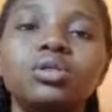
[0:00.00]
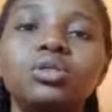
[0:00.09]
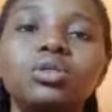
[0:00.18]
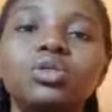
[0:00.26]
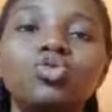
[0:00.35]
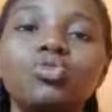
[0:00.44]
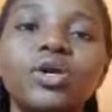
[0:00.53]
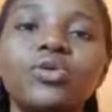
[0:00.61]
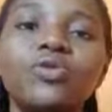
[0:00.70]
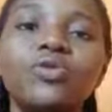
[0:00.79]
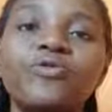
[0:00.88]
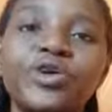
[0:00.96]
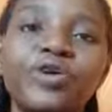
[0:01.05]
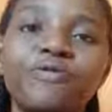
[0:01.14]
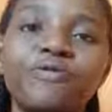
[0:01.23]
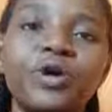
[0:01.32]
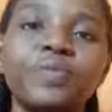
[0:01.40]
you might not go very
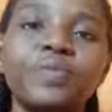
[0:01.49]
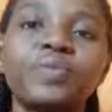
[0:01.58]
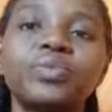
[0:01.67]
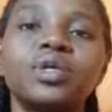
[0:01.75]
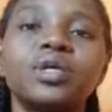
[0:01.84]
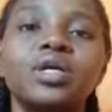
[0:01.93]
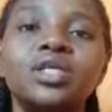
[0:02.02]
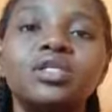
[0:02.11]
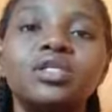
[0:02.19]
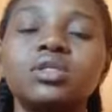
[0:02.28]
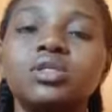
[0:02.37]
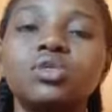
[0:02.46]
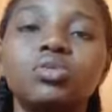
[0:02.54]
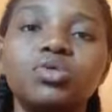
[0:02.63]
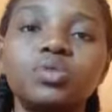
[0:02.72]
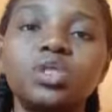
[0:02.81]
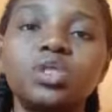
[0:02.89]
far. Get some
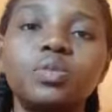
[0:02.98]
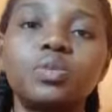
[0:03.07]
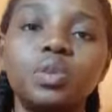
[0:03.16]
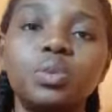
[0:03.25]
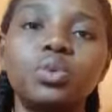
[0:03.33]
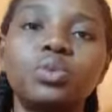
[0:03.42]
trusted people,